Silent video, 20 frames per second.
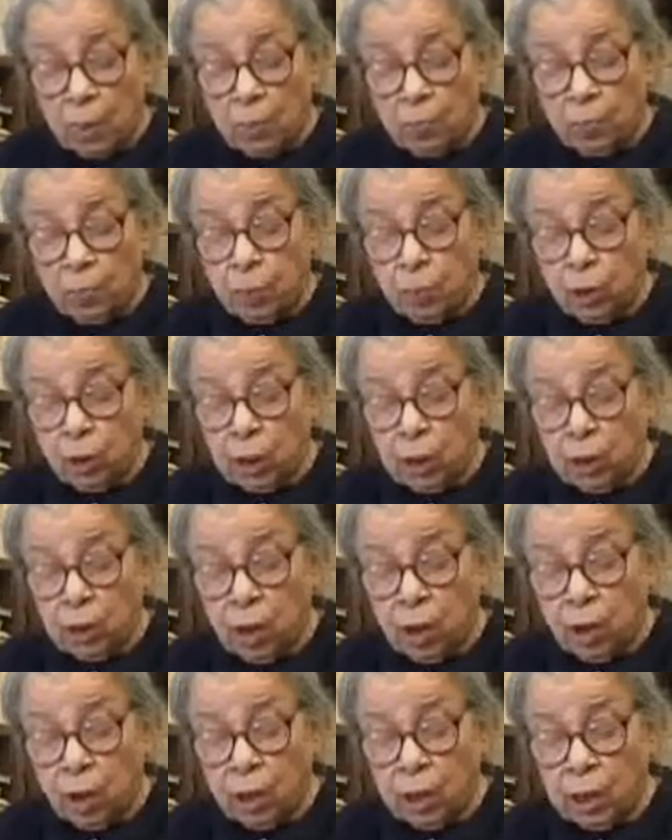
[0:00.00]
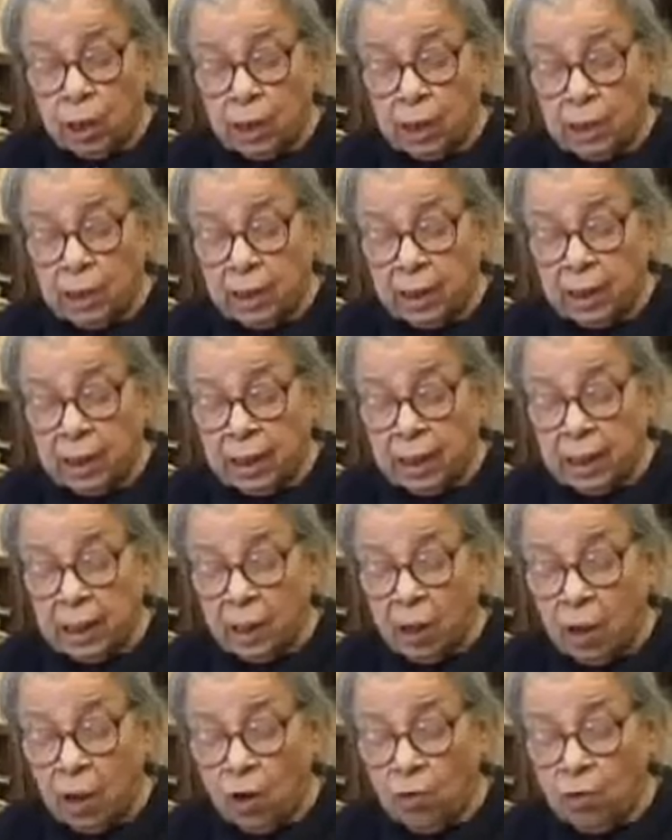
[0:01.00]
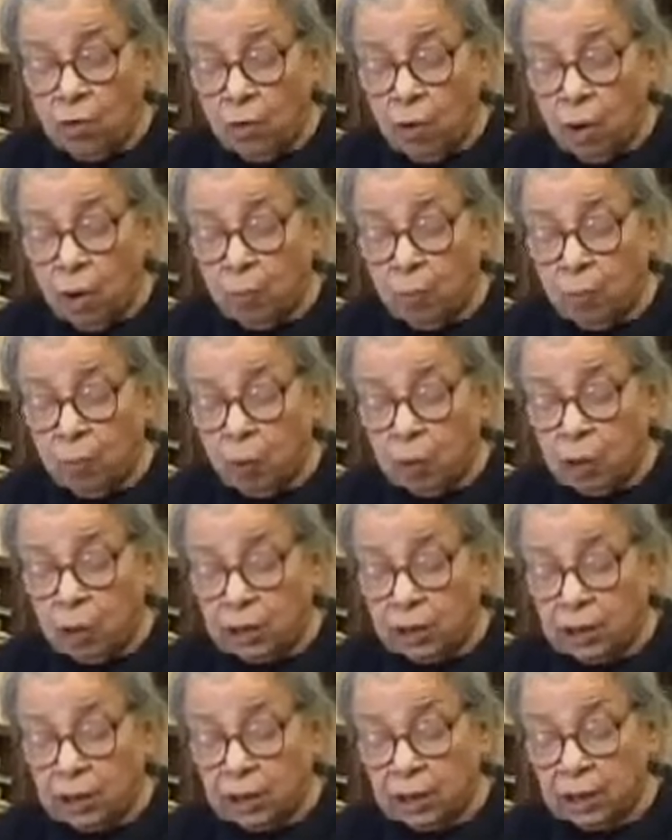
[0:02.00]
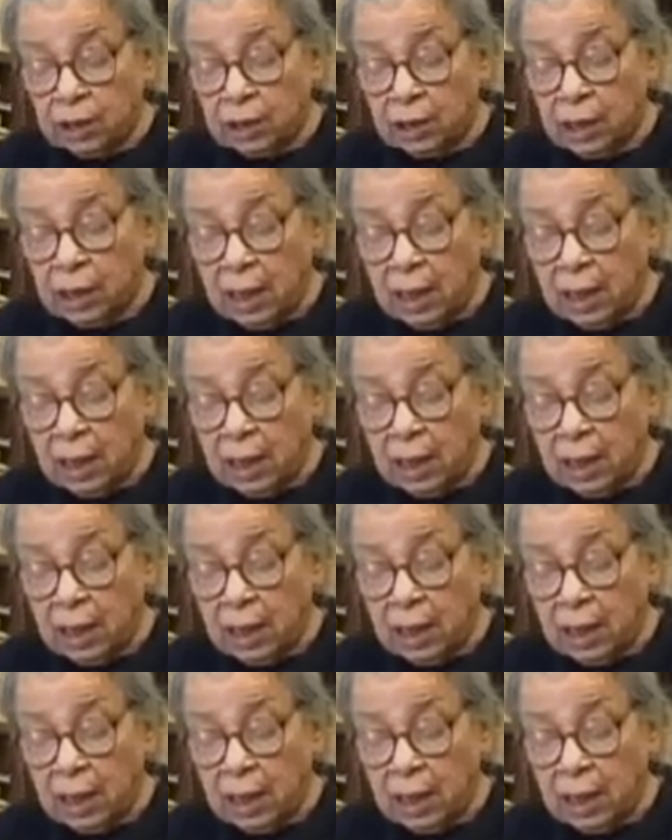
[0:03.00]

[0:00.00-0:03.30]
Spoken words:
the putting on and taking off of bodices